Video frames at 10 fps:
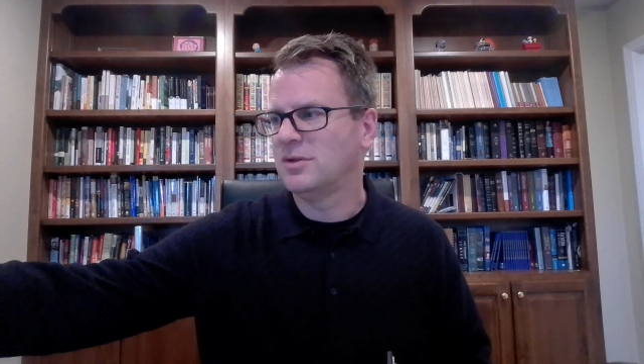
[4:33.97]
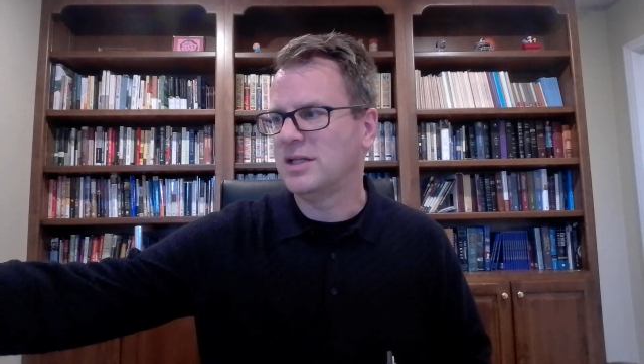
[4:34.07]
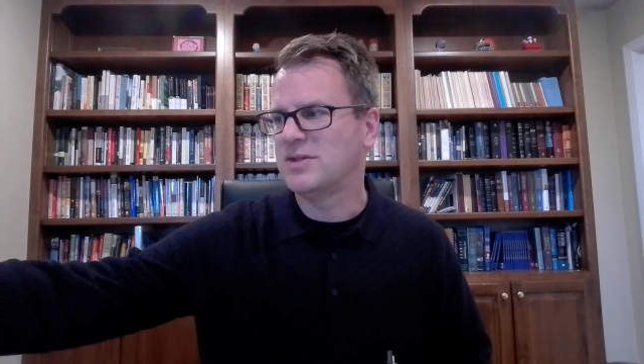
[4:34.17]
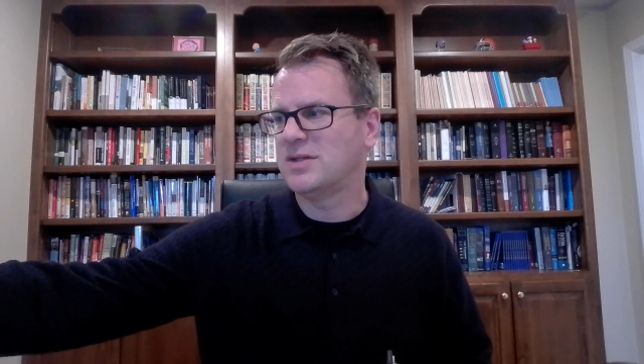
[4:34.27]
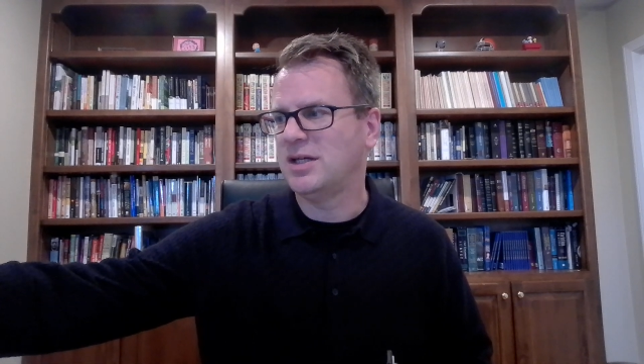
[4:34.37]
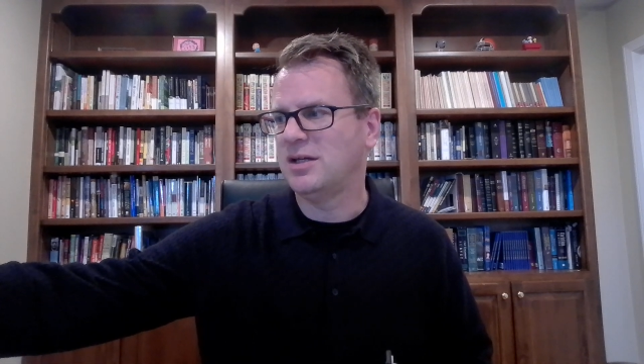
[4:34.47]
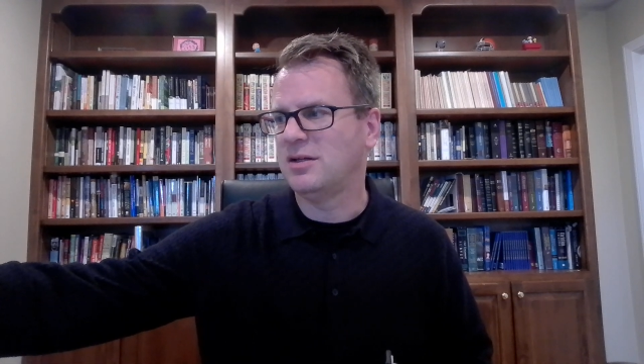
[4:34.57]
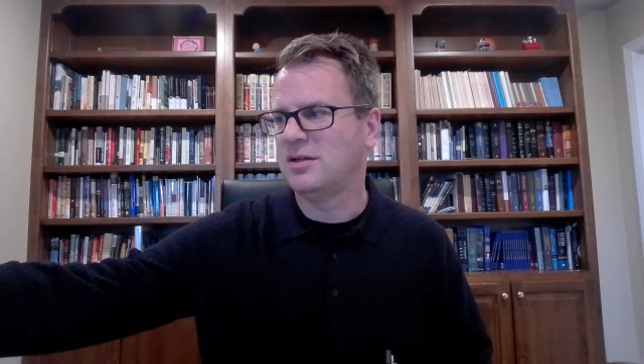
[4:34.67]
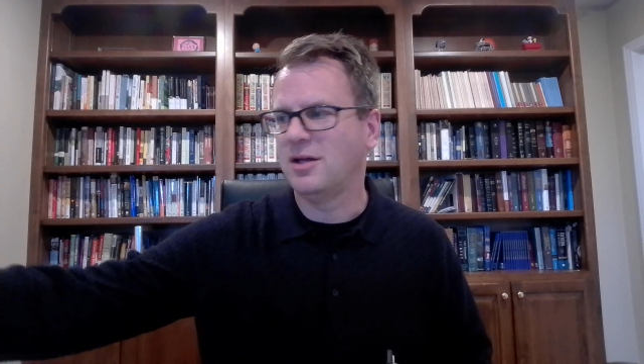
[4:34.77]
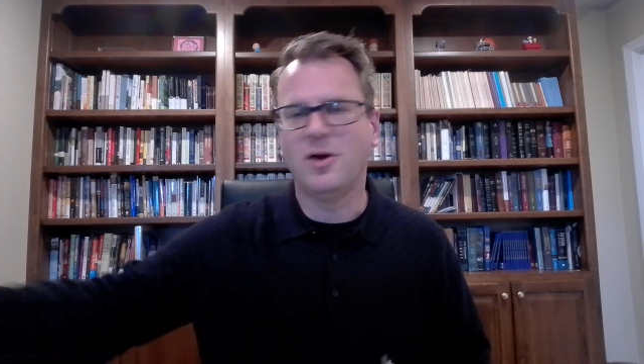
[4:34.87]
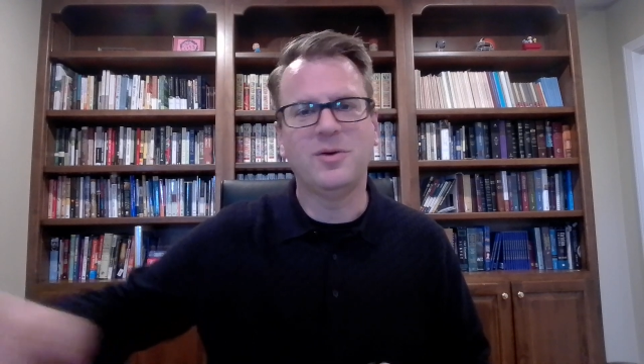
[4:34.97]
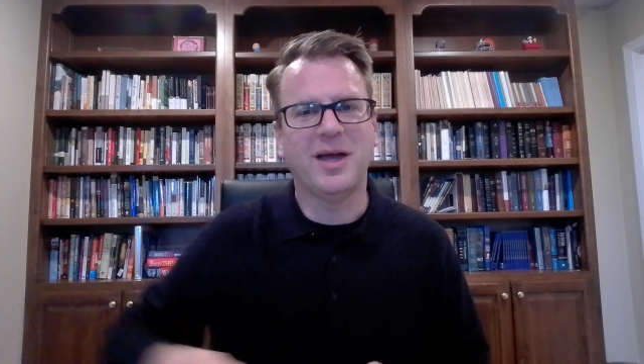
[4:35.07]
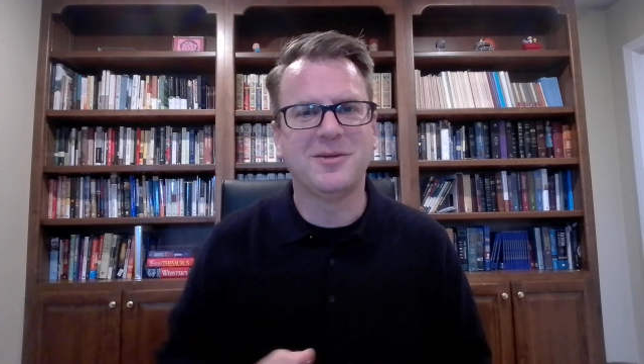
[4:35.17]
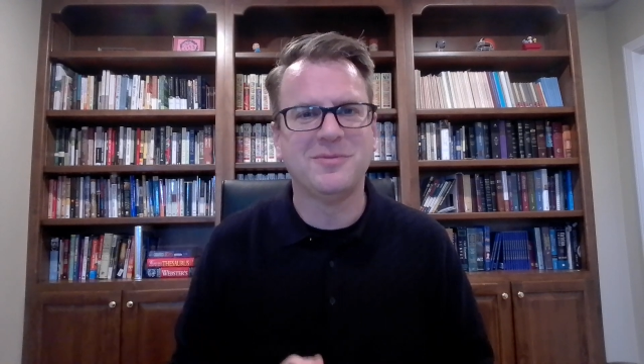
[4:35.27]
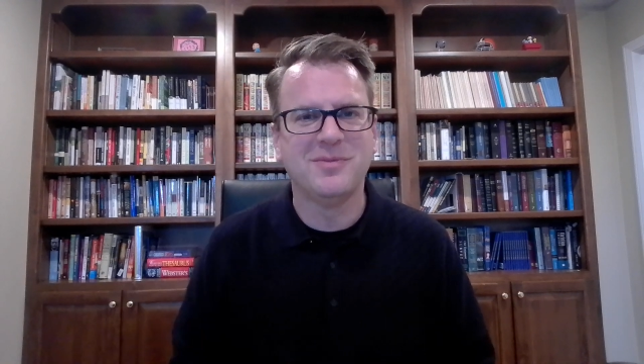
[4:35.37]
Let's see.
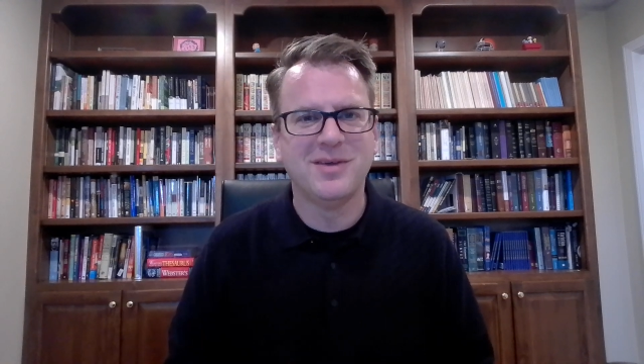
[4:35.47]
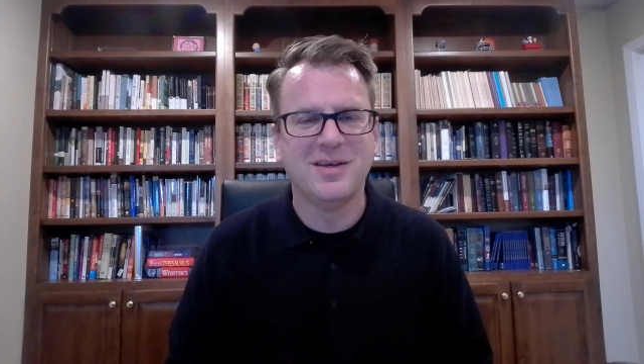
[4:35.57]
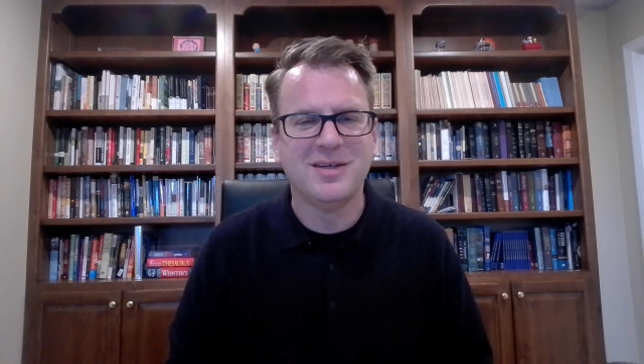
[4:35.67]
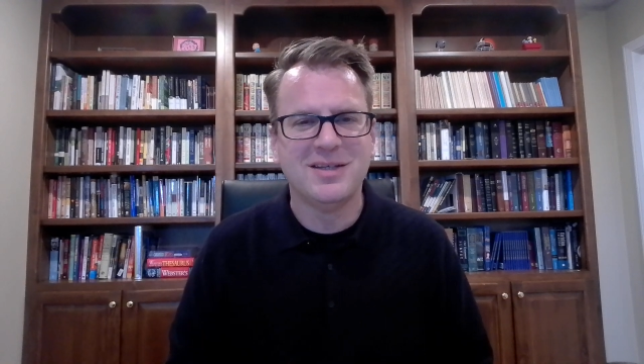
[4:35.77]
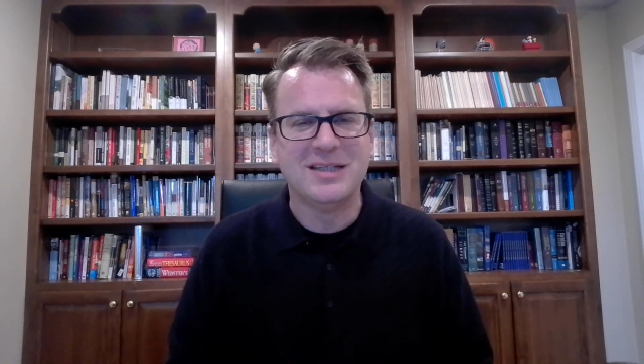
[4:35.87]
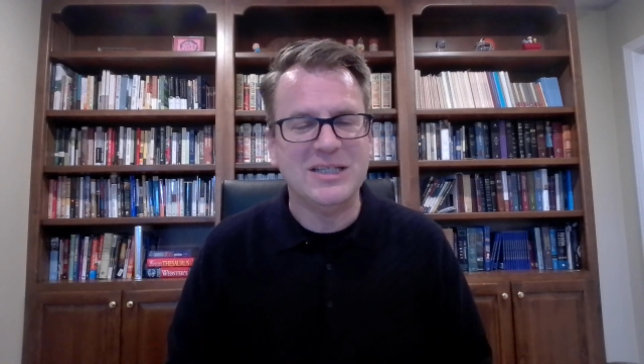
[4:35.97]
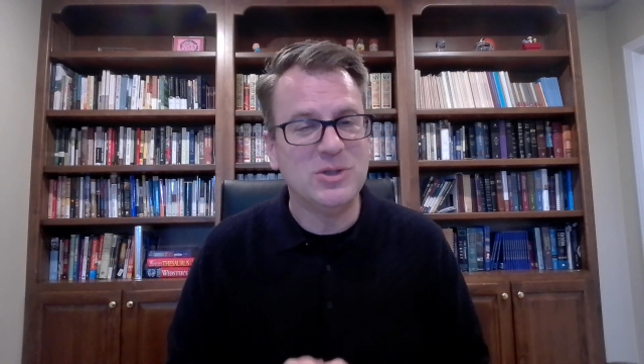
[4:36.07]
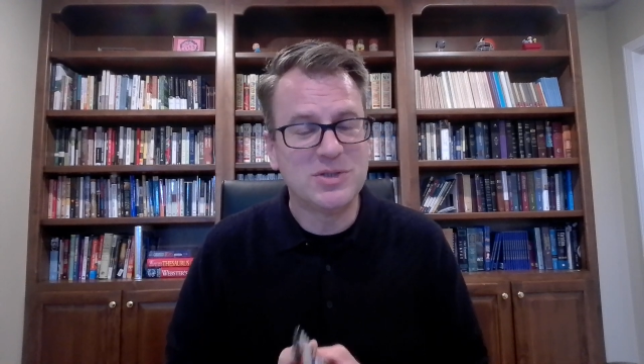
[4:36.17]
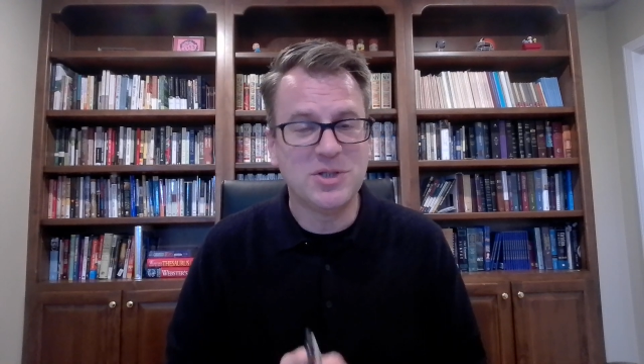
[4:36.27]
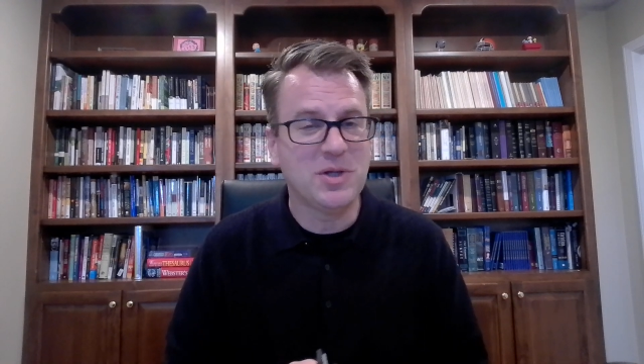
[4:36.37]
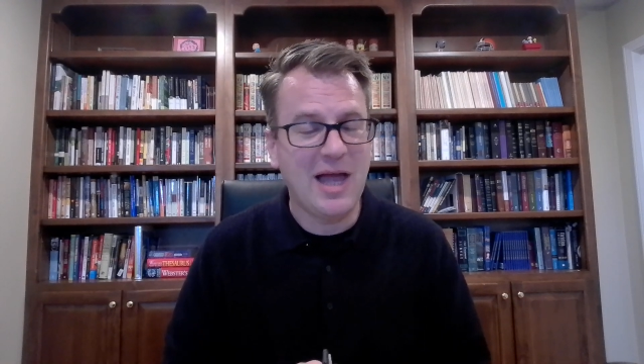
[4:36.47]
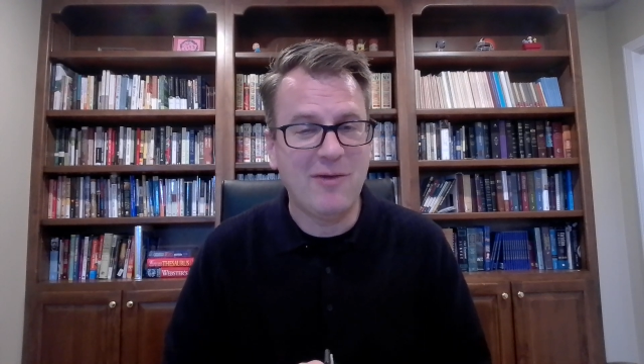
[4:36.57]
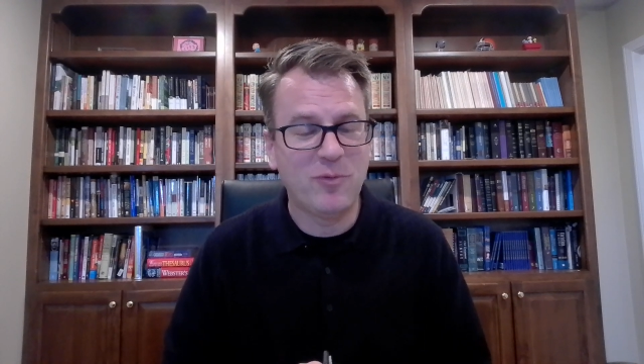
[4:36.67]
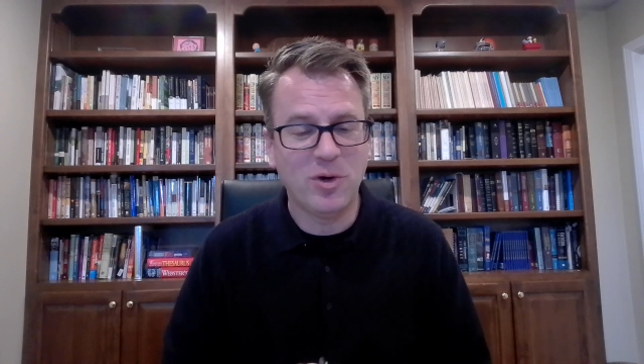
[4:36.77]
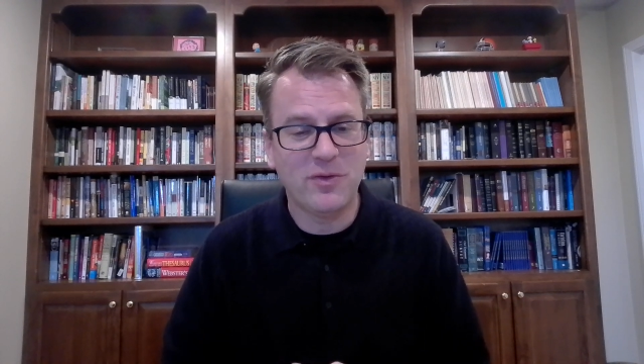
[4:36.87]
Okay. You still
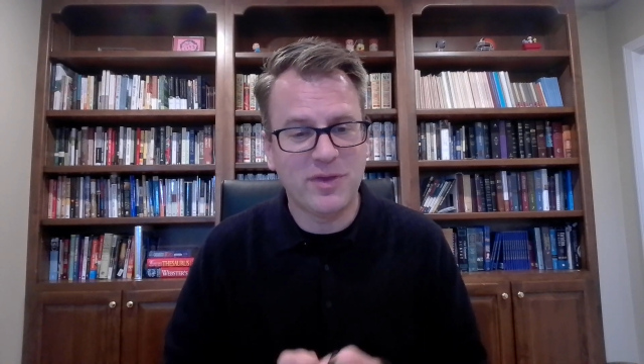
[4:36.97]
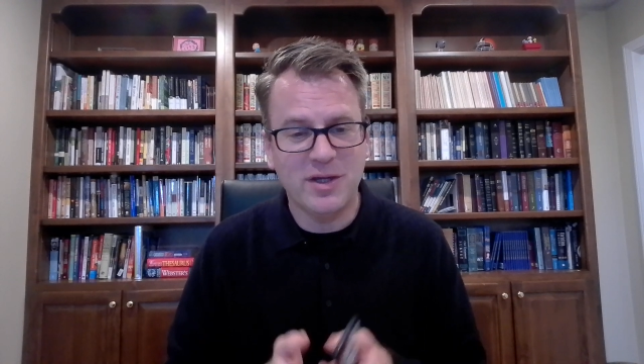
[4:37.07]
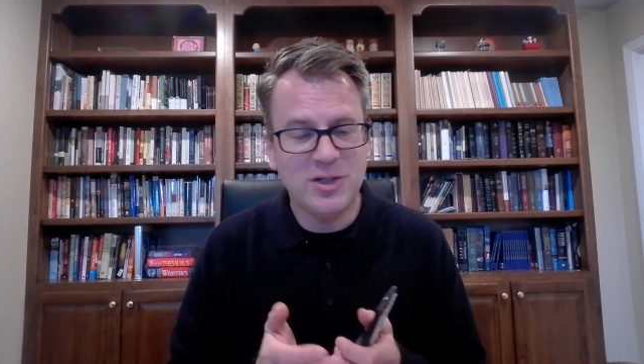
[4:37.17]
have worth.